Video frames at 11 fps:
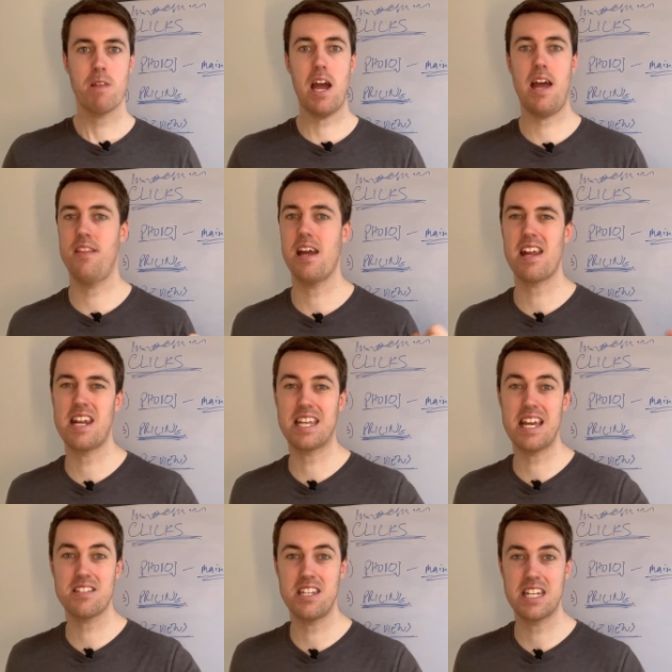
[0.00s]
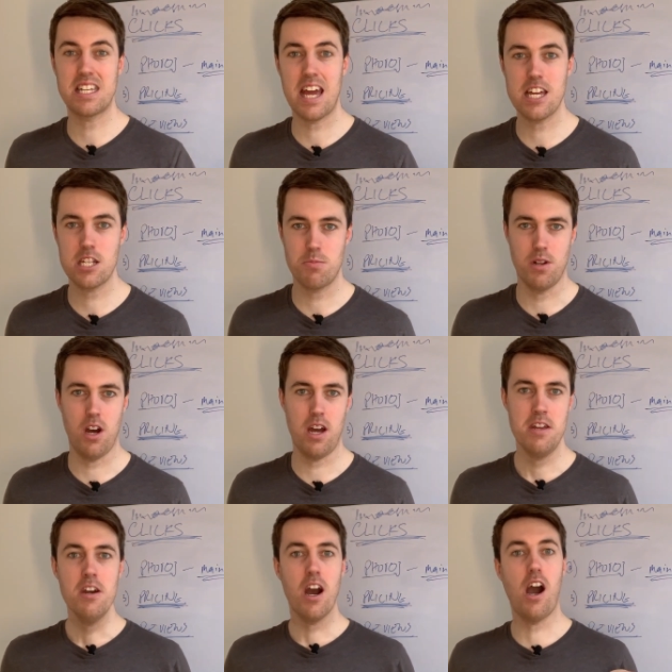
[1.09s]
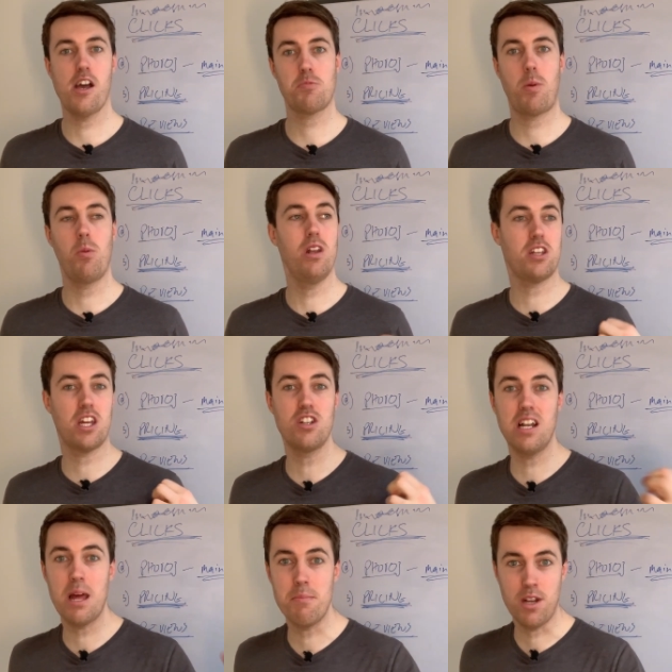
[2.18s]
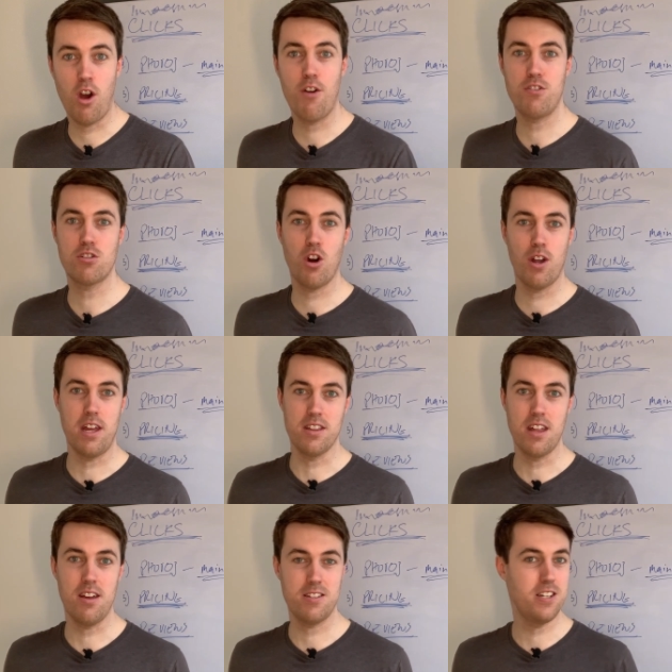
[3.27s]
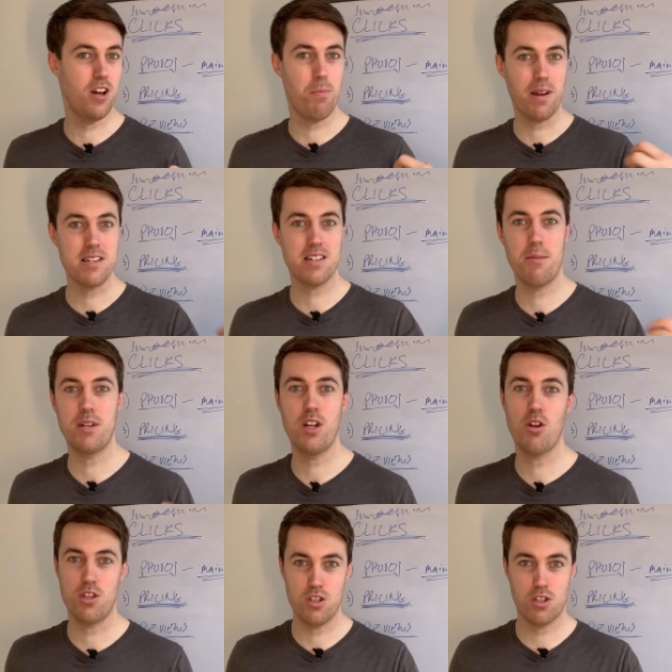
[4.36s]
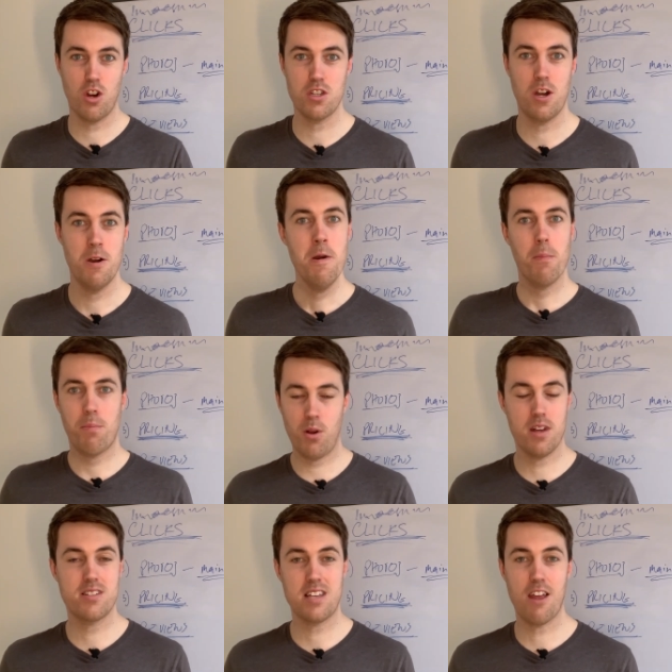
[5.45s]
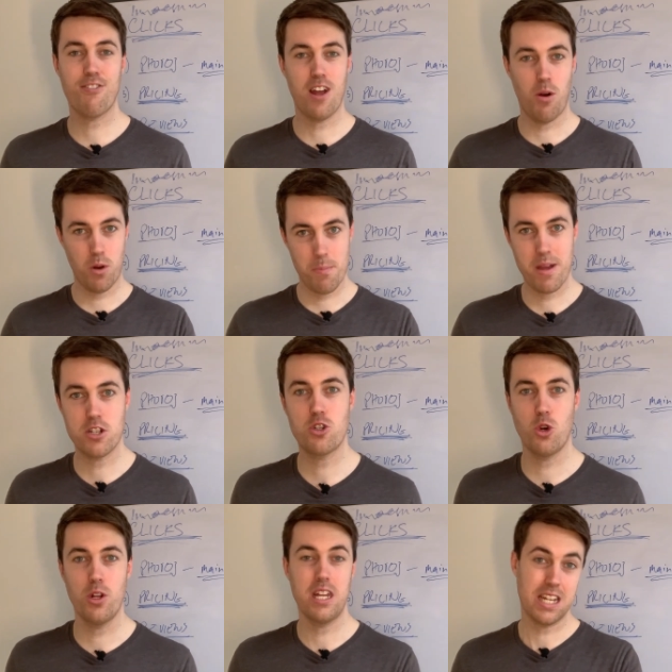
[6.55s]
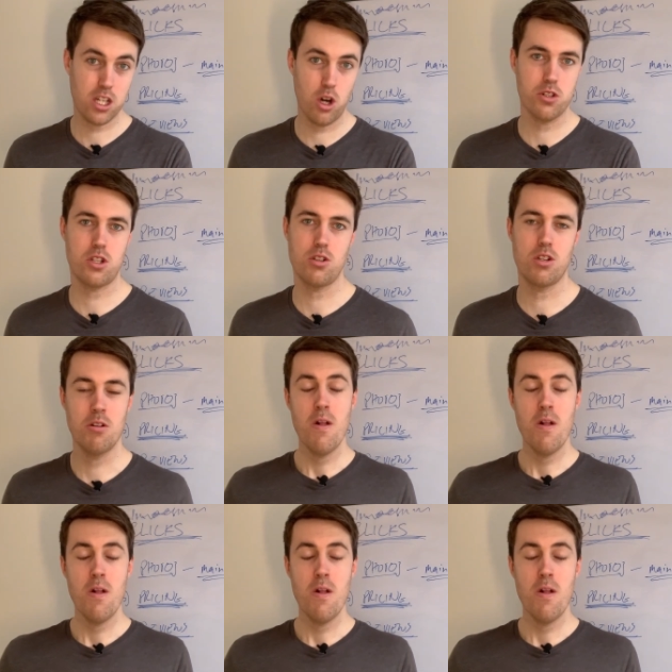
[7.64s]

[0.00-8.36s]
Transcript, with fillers: And, that, and it gets an engagement. I ask people, can you let me know if you got it? That you know, please let me know know that you got your product safely. I want to make sure that it got to you.